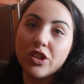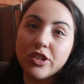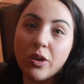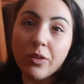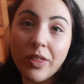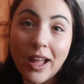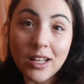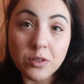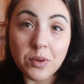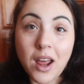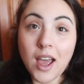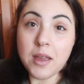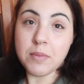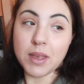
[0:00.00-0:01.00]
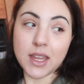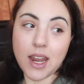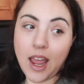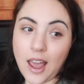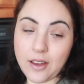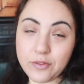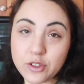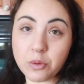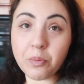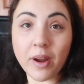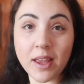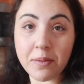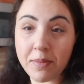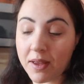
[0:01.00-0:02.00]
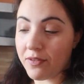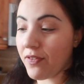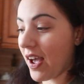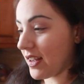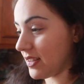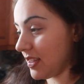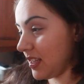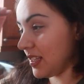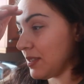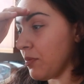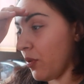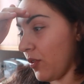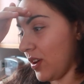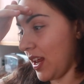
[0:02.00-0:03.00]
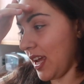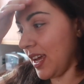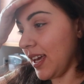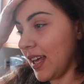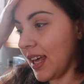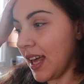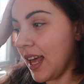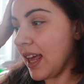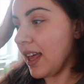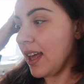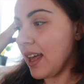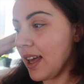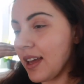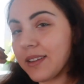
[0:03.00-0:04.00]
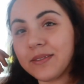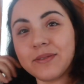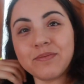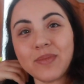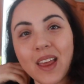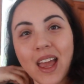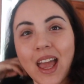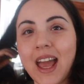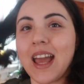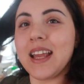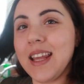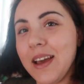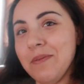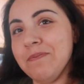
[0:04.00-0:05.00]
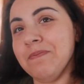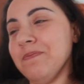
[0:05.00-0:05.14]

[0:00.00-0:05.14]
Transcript: So that's what I'm gonna have to break my fast this morning. And yeah.